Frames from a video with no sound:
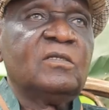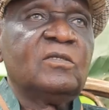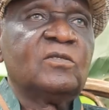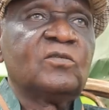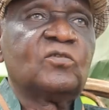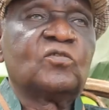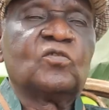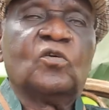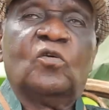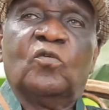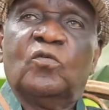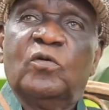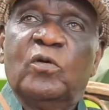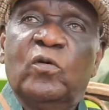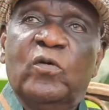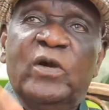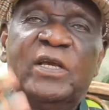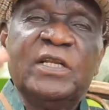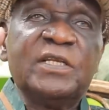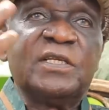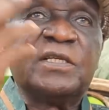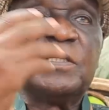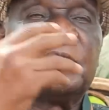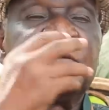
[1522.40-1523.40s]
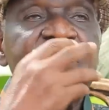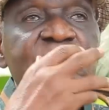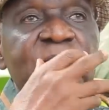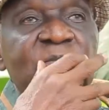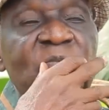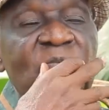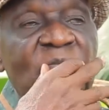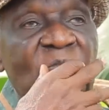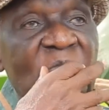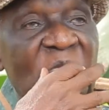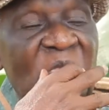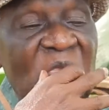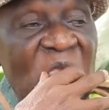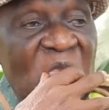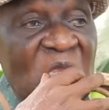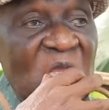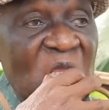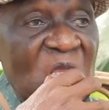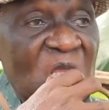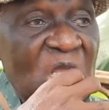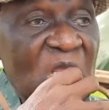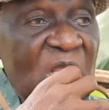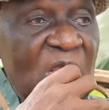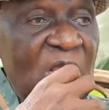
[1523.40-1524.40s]
So we went.
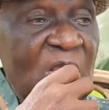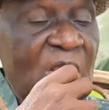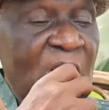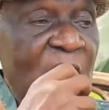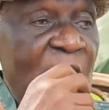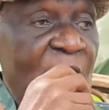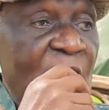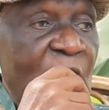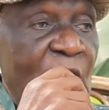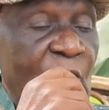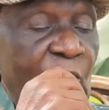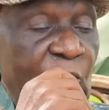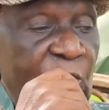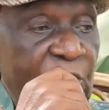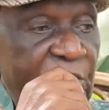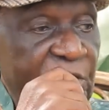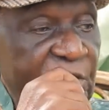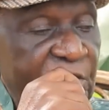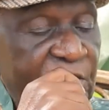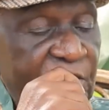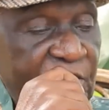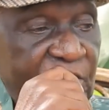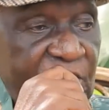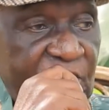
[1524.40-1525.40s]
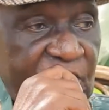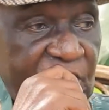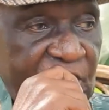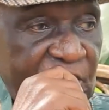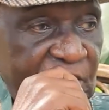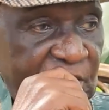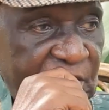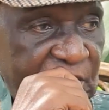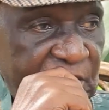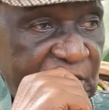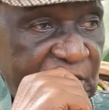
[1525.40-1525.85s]
We reached